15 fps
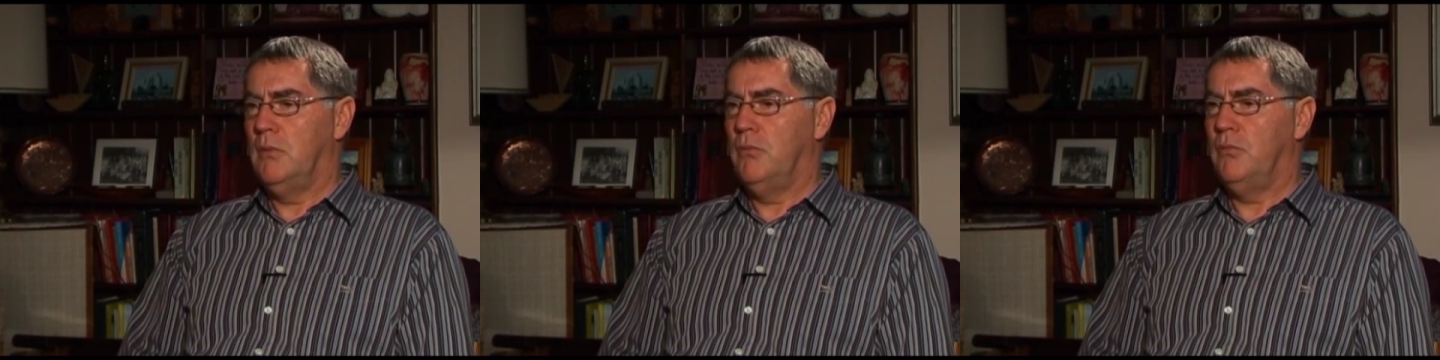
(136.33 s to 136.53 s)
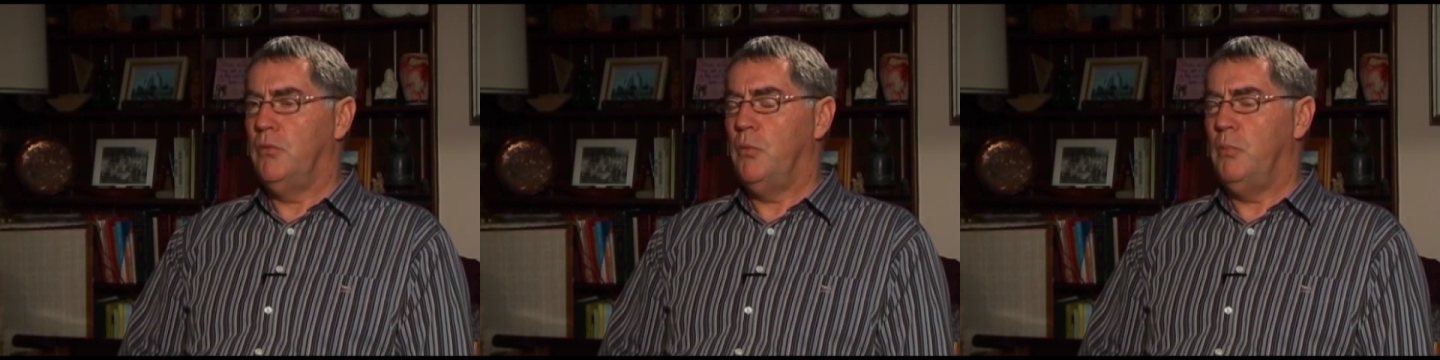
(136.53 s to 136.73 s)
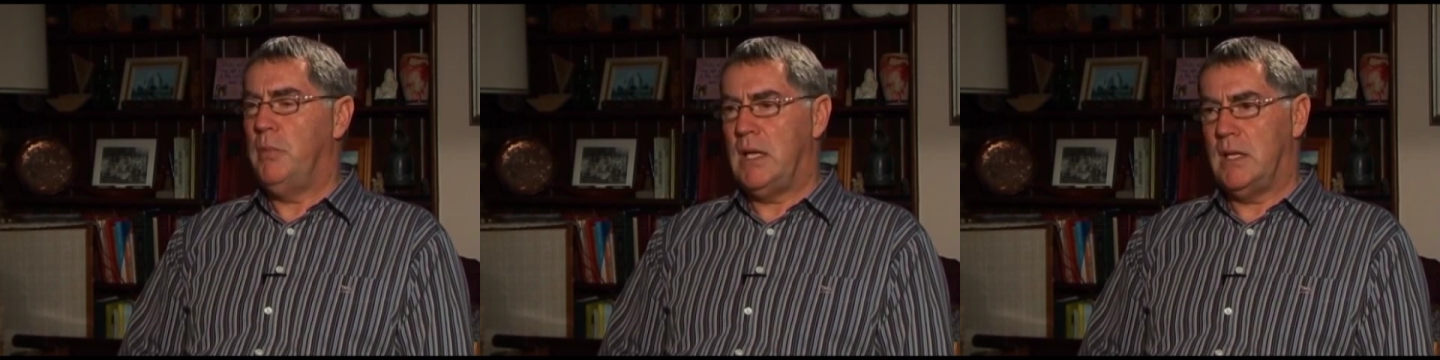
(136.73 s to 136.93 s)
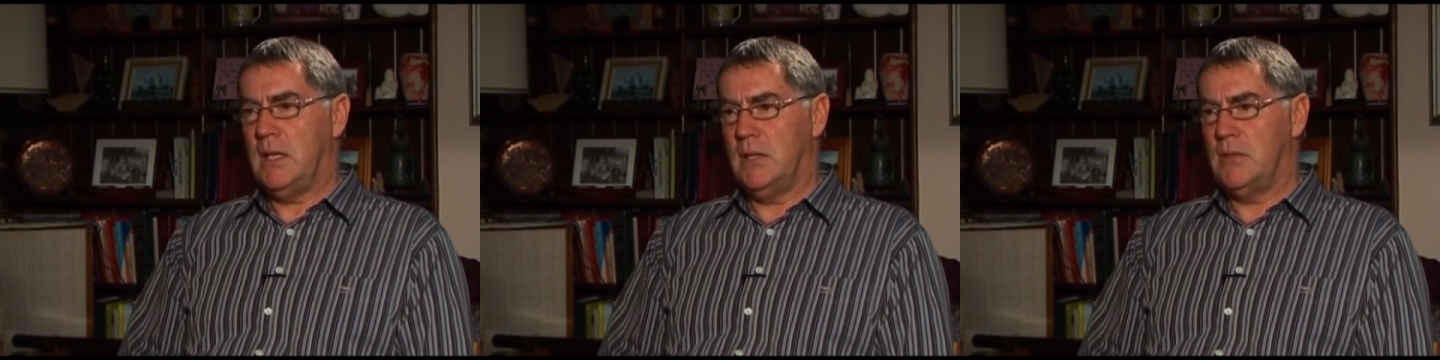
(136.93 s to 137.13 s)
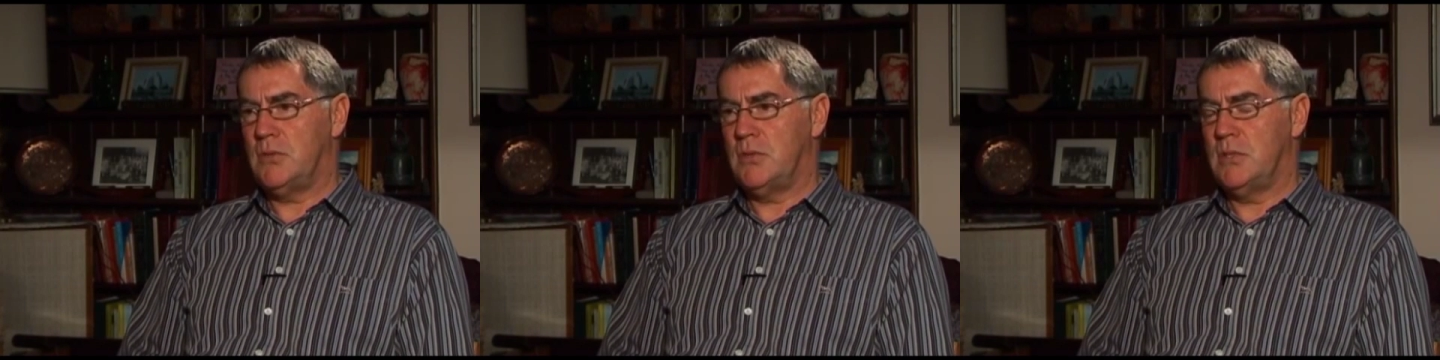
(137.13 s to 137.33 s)
for many
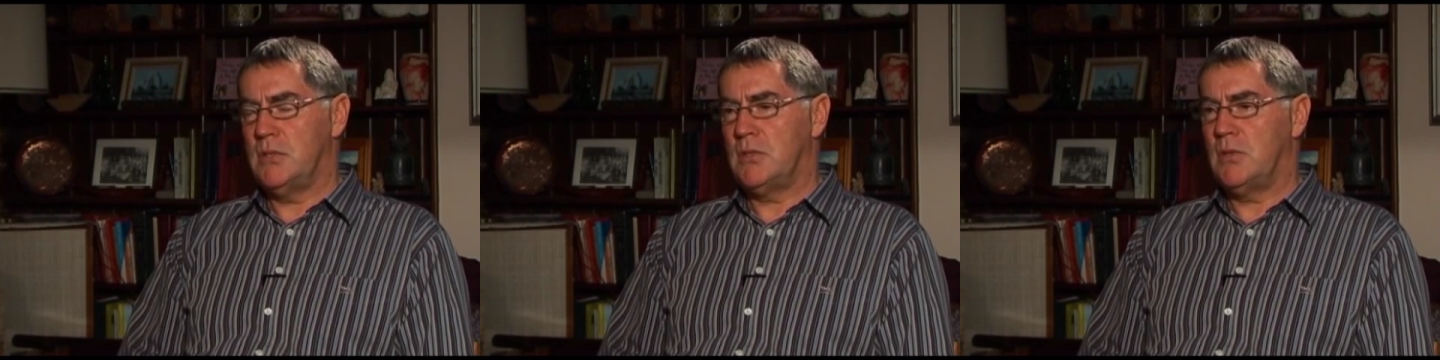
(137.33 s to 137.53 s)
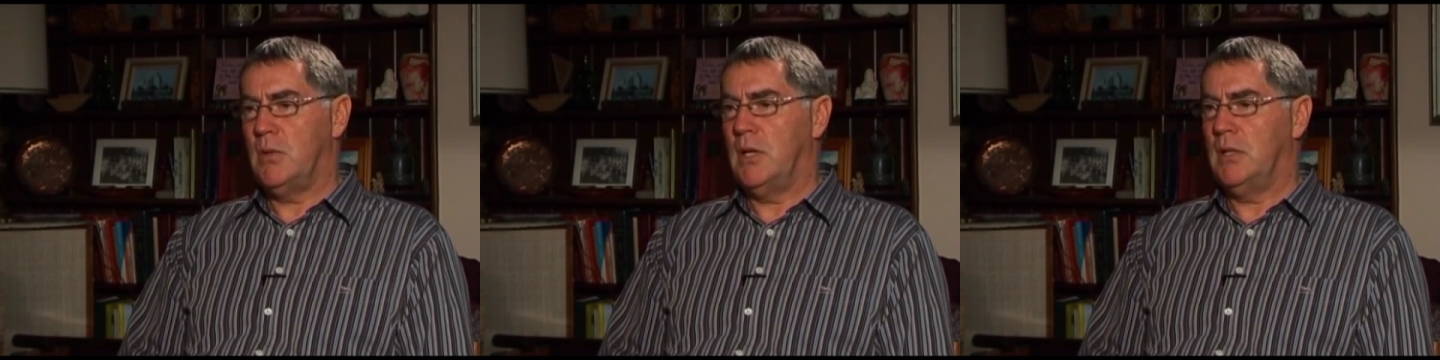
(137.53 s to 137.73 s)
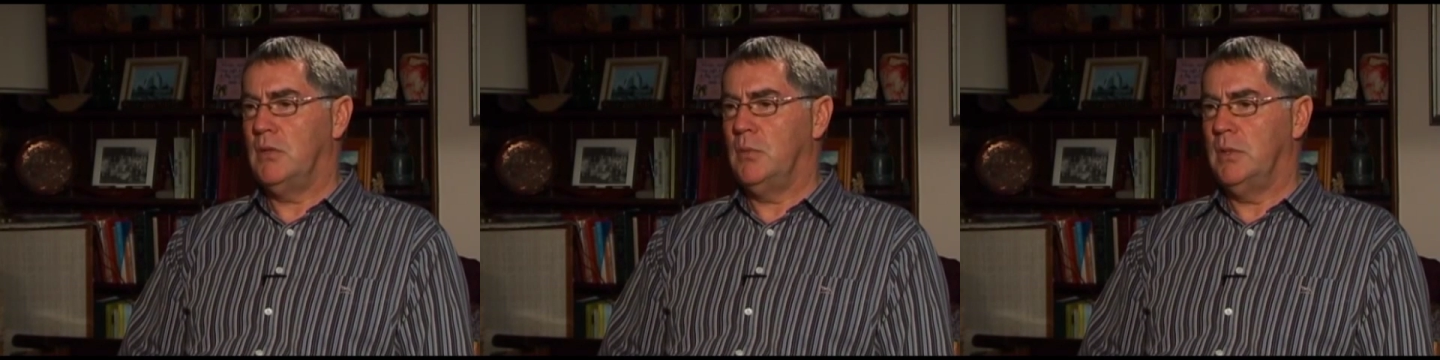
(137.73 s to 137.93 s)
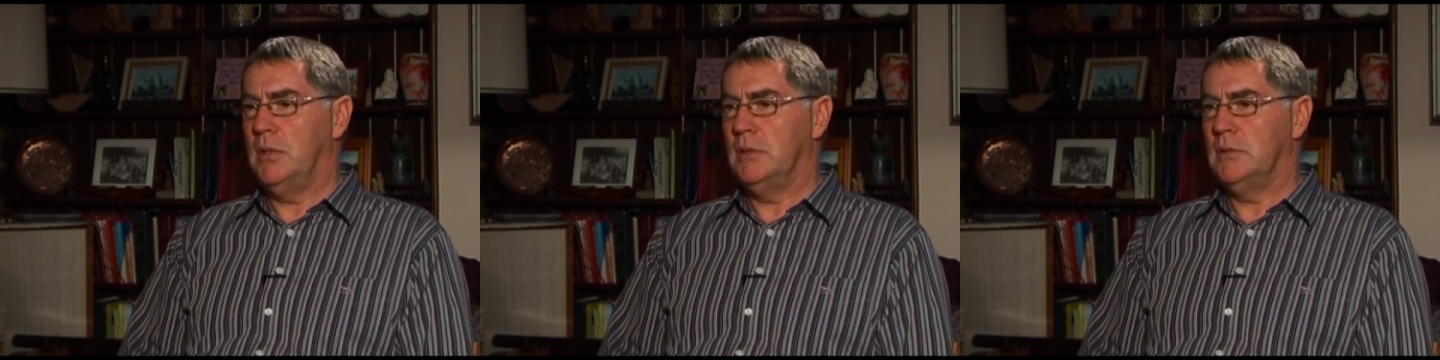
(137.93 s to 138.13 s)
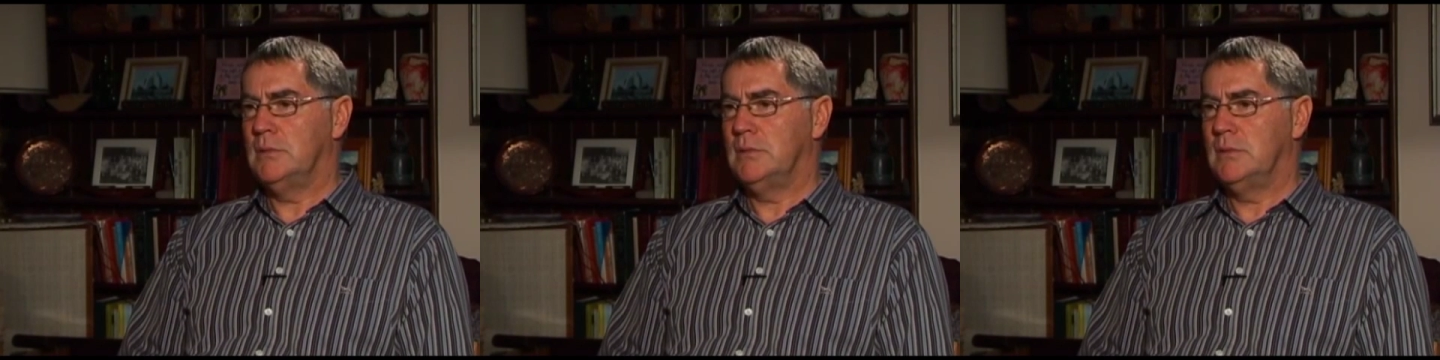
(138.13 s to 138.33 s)
countries throughout the
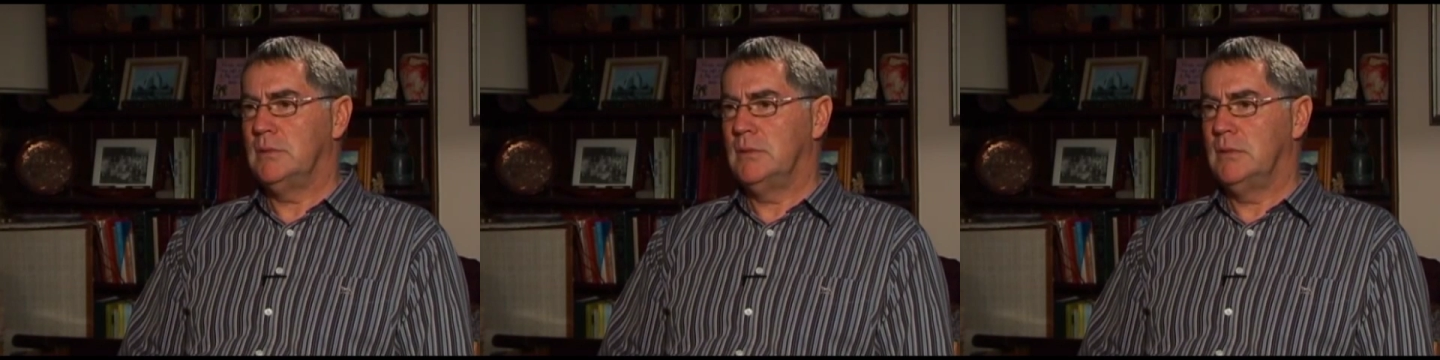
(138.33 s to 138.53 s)
world.